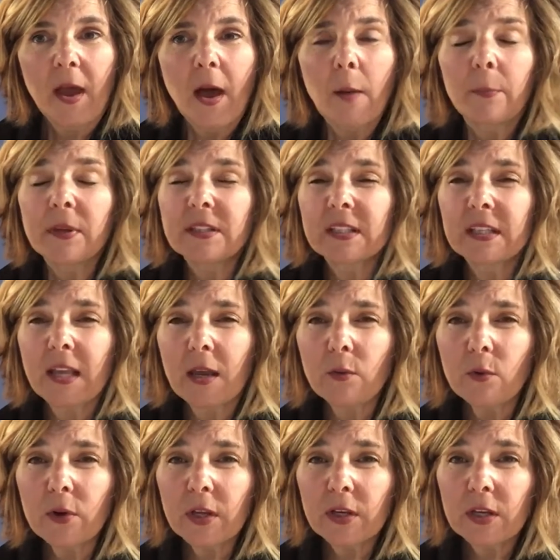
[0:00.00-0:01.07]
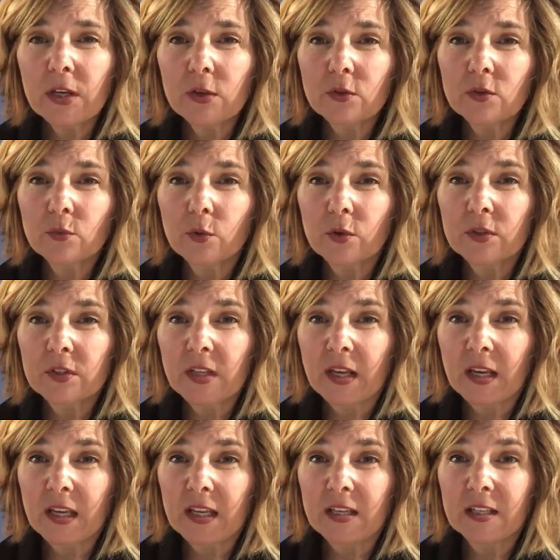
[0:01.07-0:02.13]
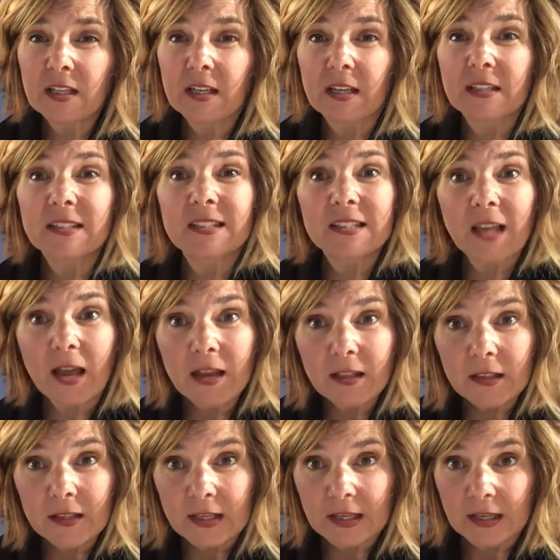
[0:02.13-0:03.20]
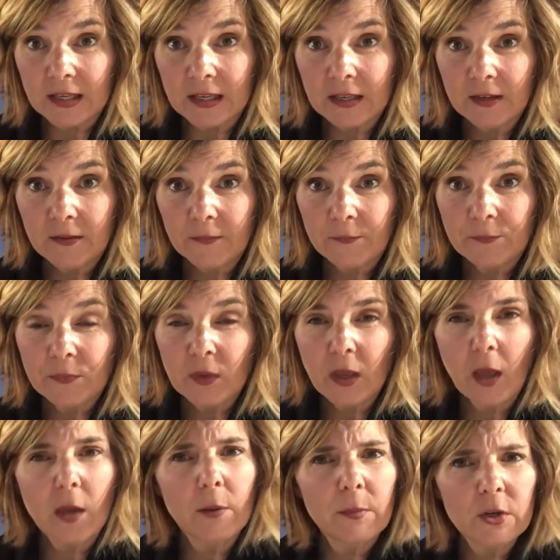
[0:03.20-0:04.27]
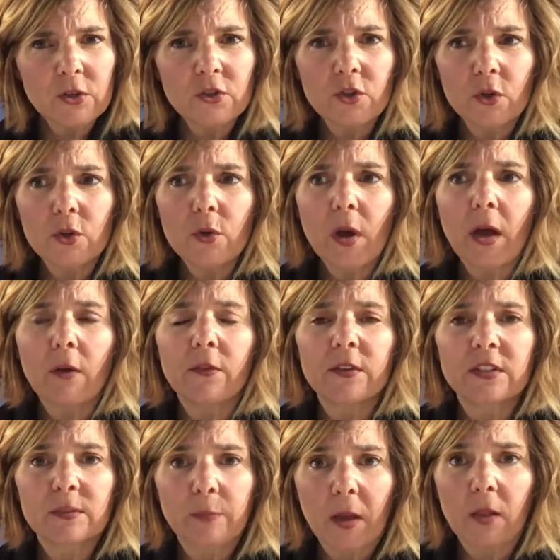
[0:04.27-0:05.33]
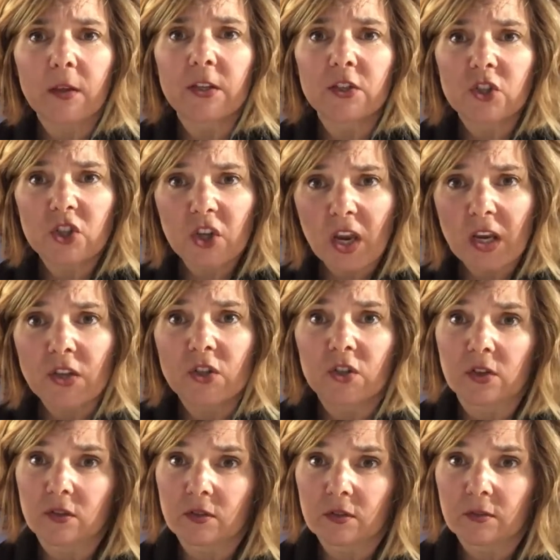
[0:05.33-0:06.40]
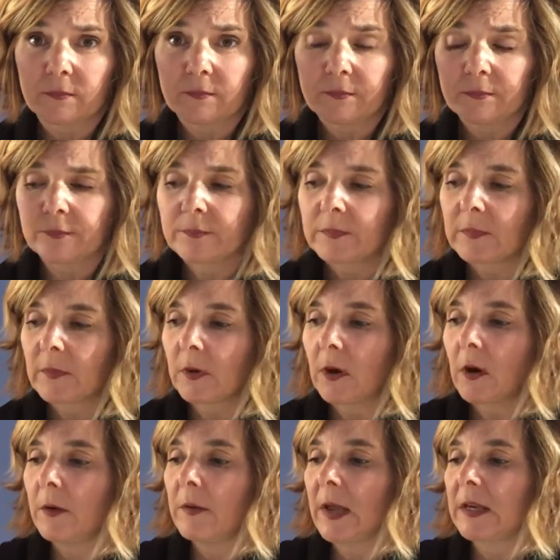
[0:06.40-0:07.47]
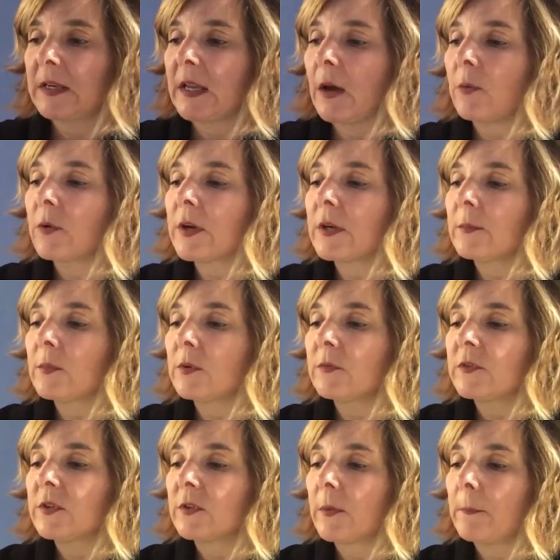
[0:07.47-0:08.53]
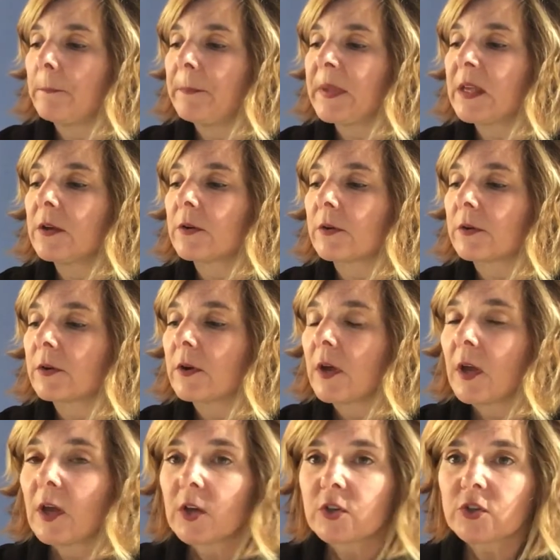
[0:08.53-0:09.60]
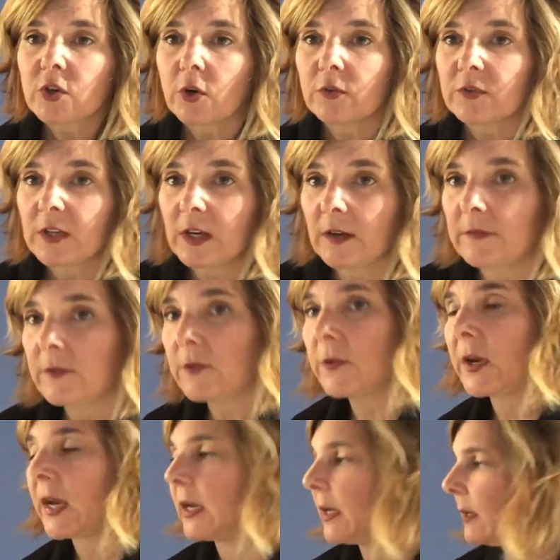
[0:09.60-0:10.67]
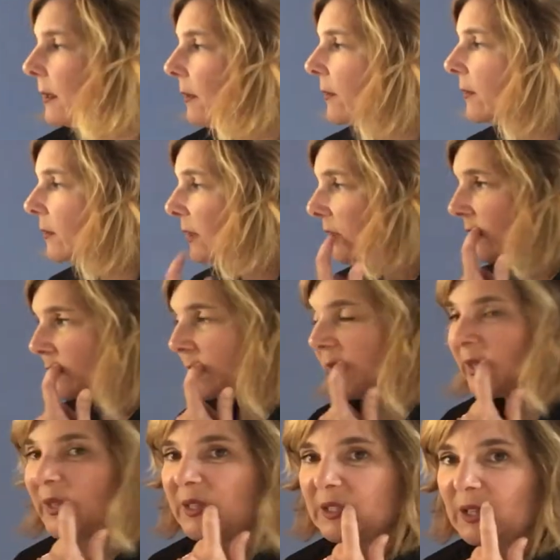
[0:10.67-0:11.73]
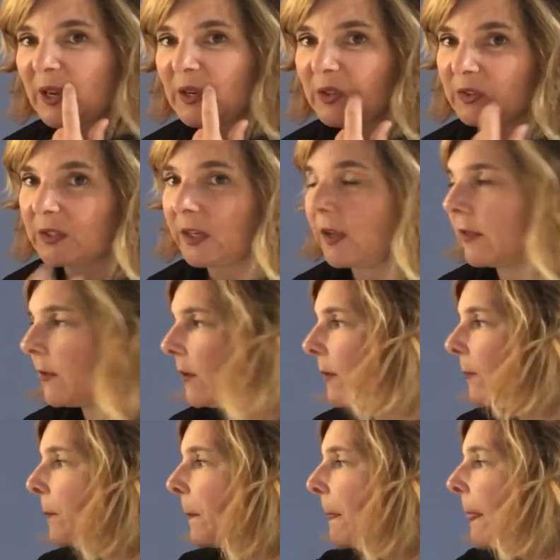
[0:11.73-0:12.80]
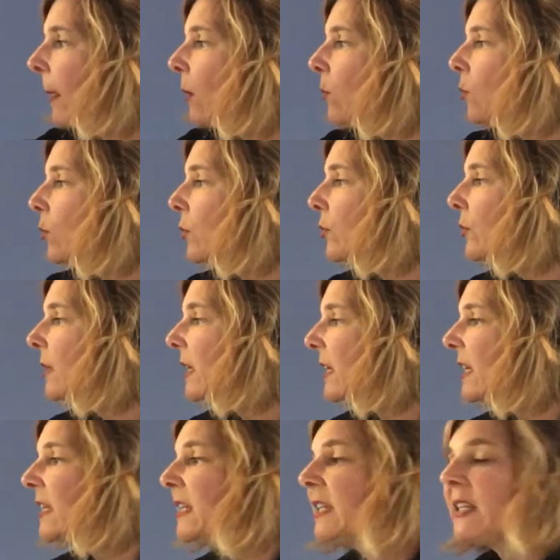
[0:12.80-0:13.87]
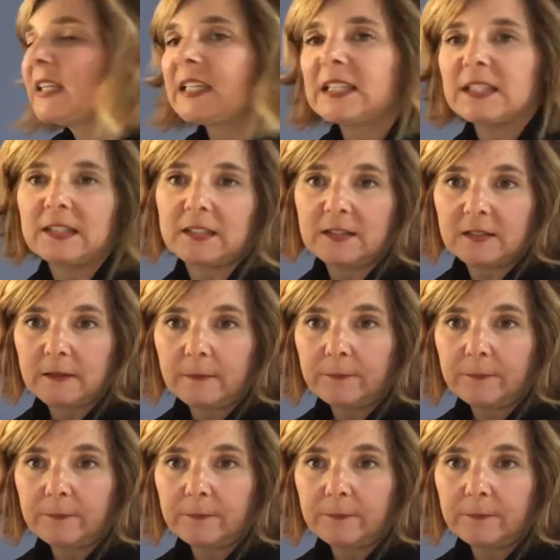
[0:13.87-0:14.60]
But today we're going to use words that end in a silent E, and I'm going to show you how the spelling changes. All right, now we're going to move to the bigger chart that I've created. Let's read the title together. Word endings.